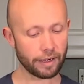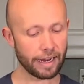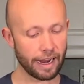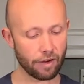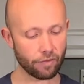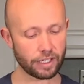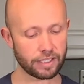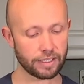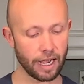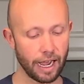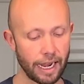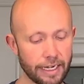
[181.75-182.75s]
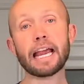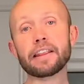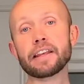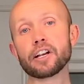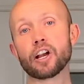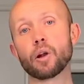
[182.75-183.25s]
every side, and
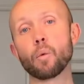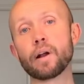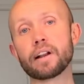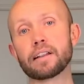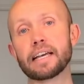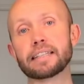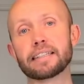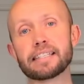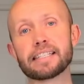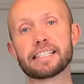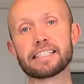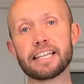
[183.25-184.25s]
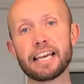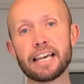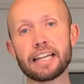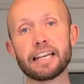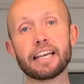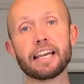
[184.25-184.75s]
then you're going to want to let this
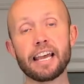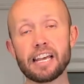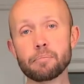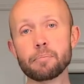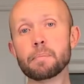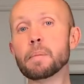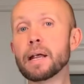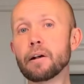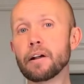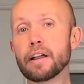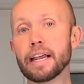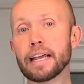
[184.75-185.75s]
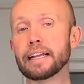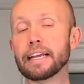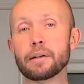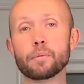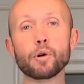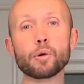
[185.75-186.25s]
sit and marinate
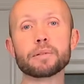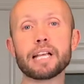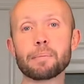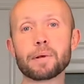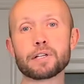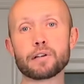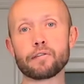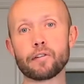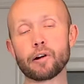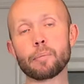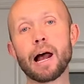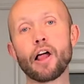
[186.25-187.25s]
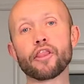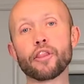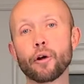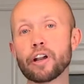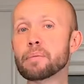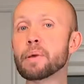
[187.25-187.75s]
in room temperature for about
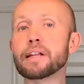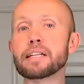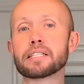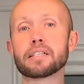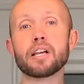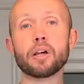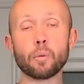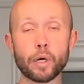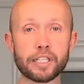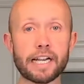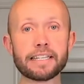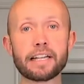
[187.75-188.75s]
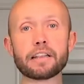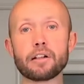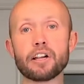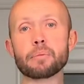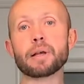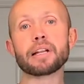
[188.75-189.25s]
30 minutes, which I did
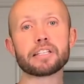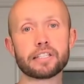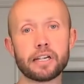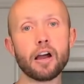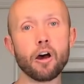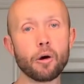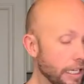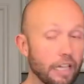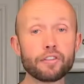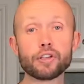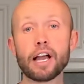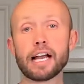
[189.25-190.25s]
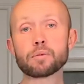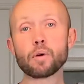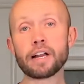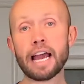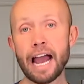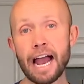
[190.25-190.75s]
30 minutes ago. If you guys
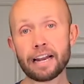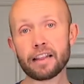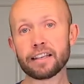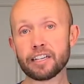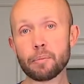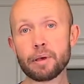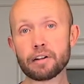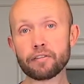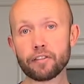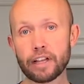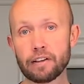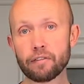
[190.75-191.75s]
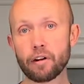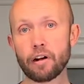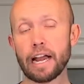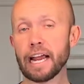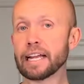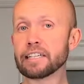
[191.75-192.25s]
want to add a little bit of flavor
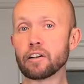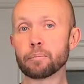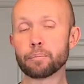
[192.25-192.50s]
and you're